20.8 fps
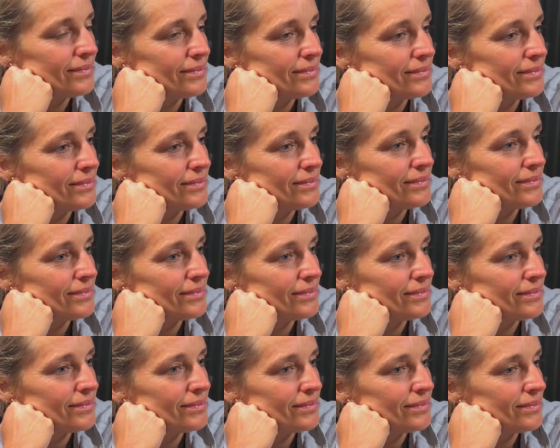
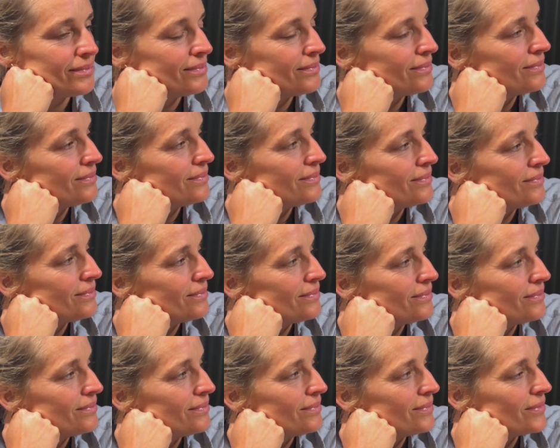
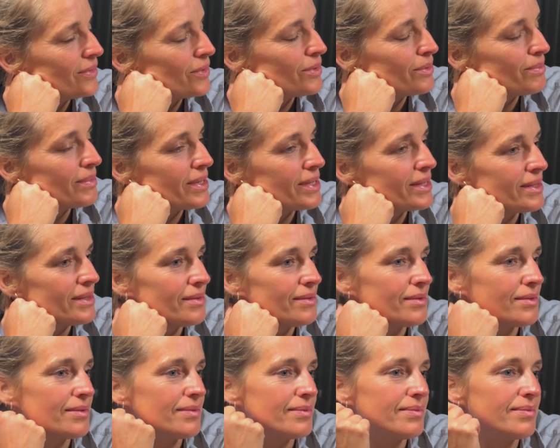
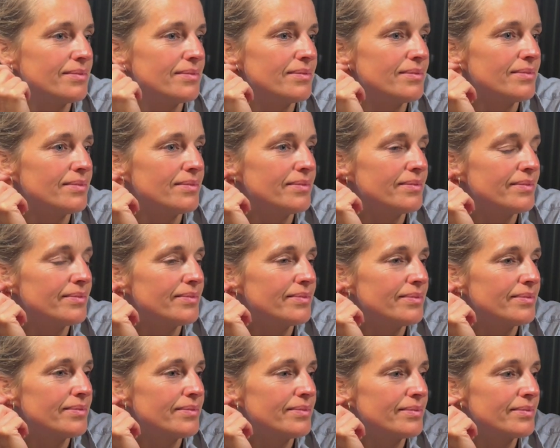
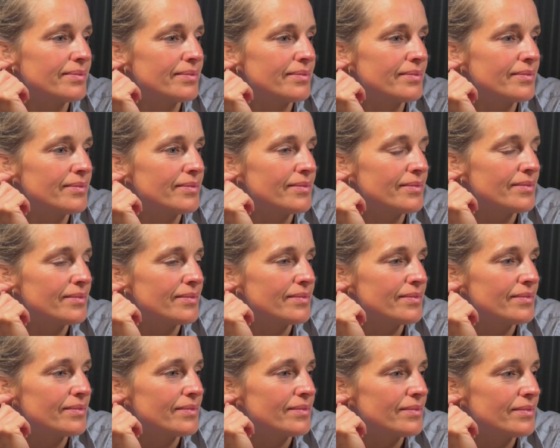
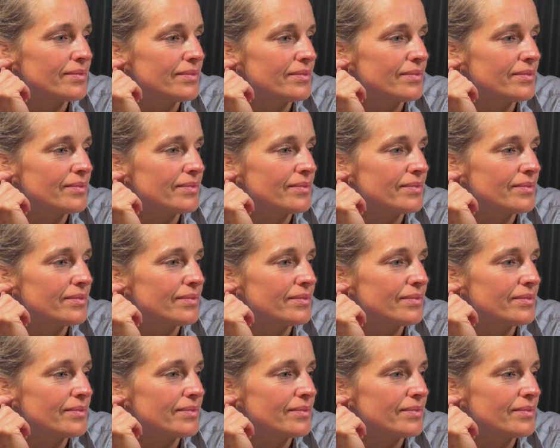[no speech]